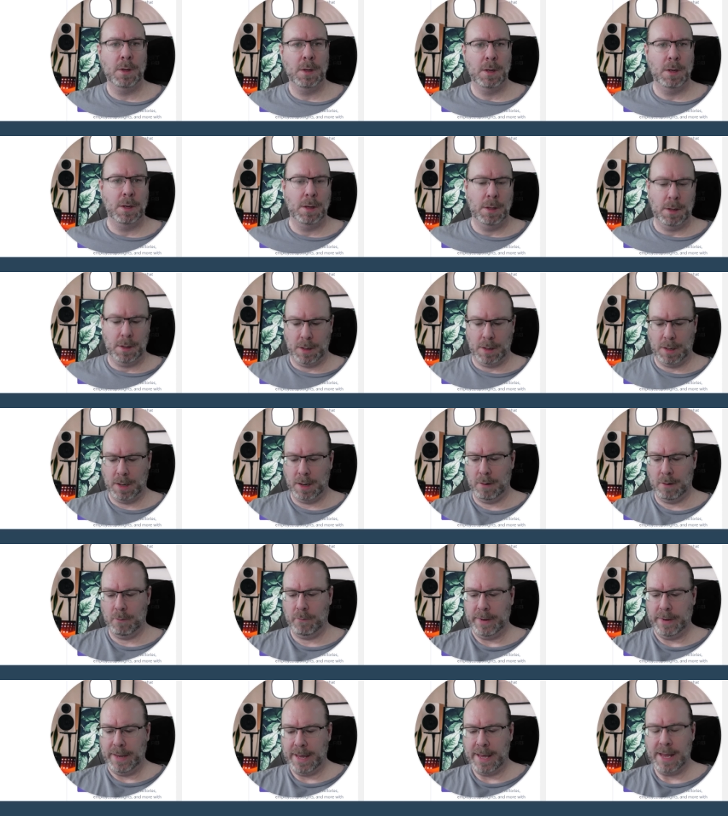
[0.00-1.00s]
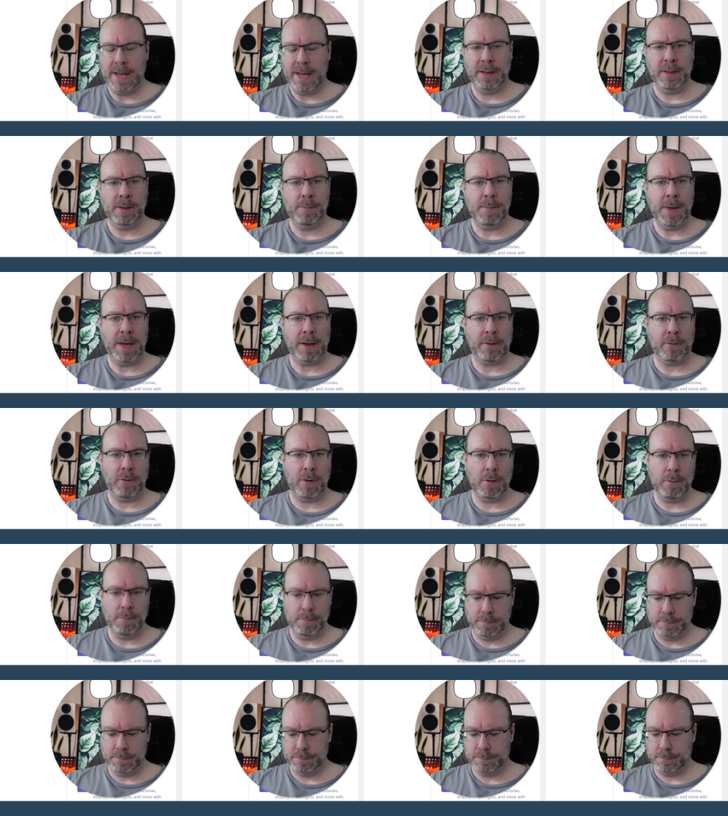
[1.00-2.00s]
And we add the macro,
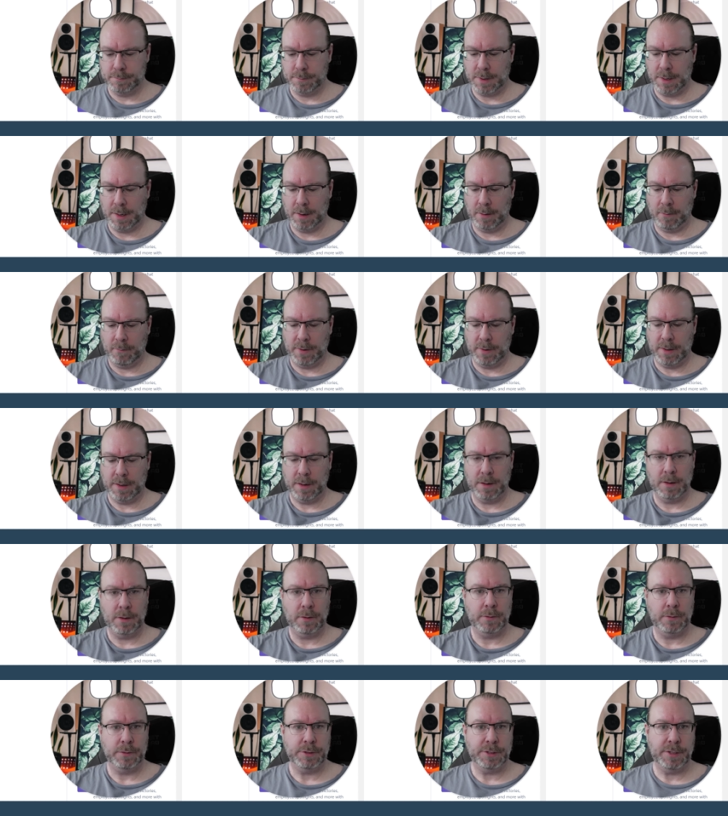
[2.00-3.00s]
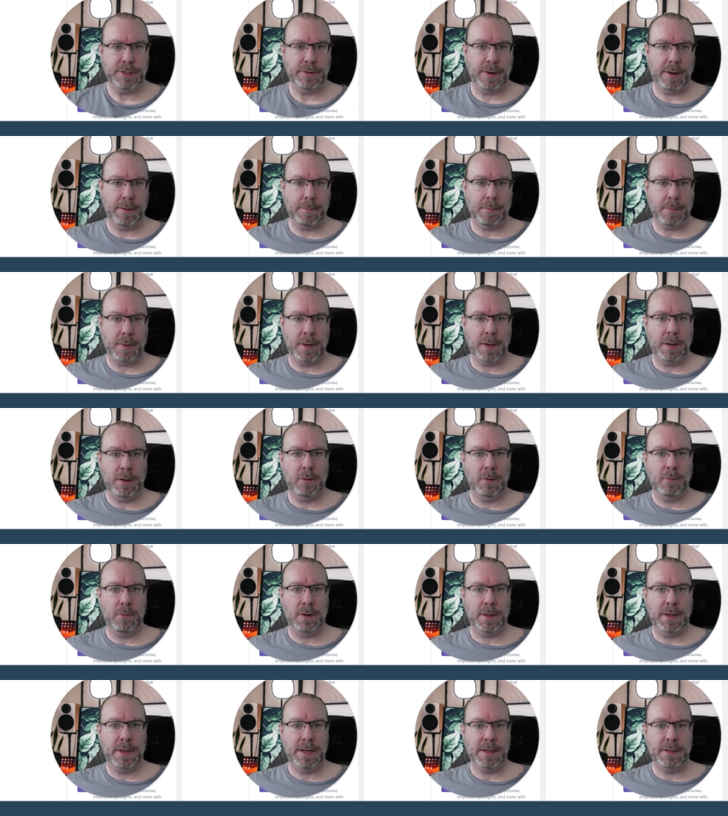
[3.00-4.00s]
and we can do Jira, and you will
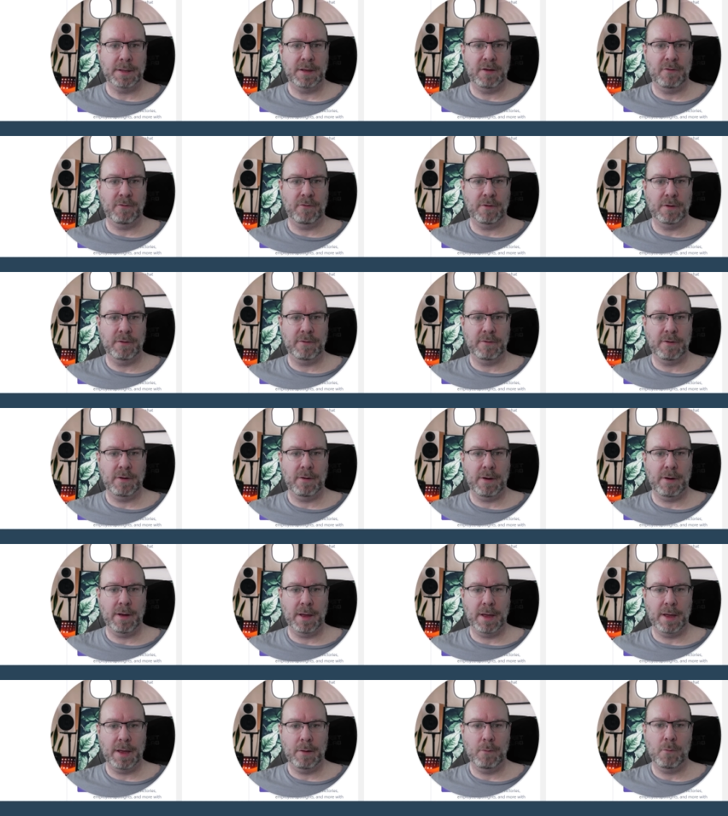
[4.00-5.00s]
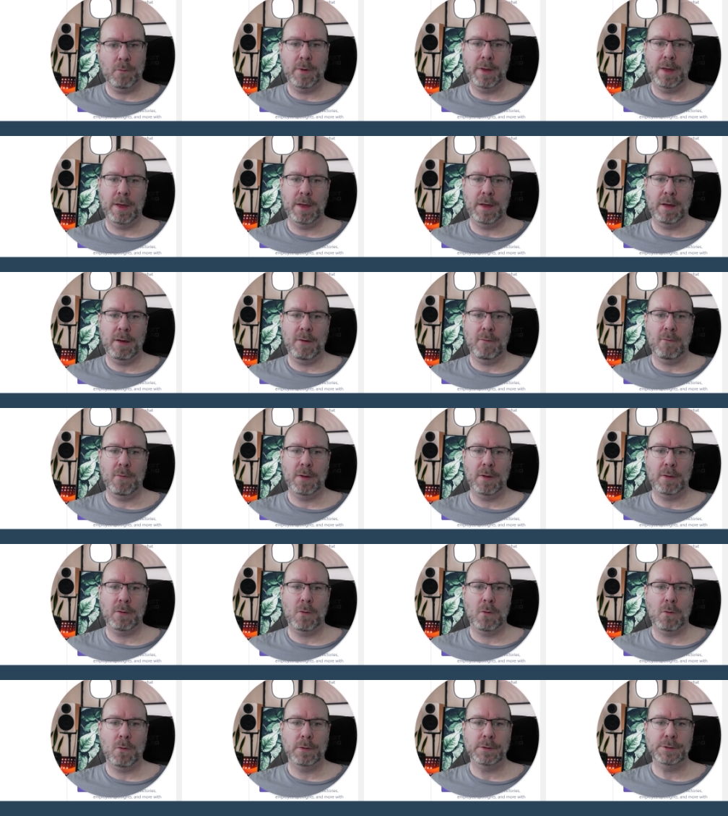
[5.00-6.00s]
get different Jira, and we have one
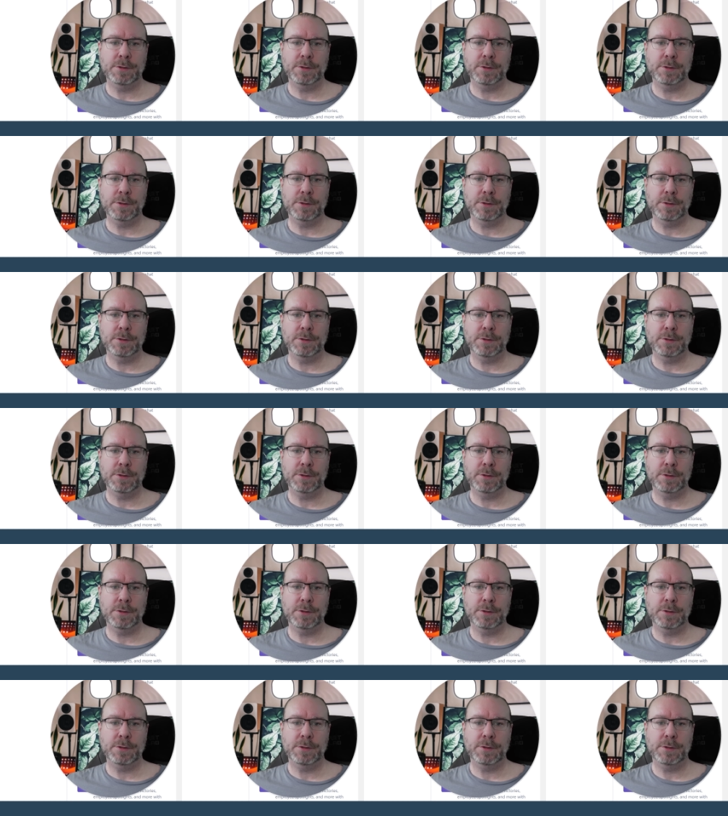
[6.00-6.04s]
called Jira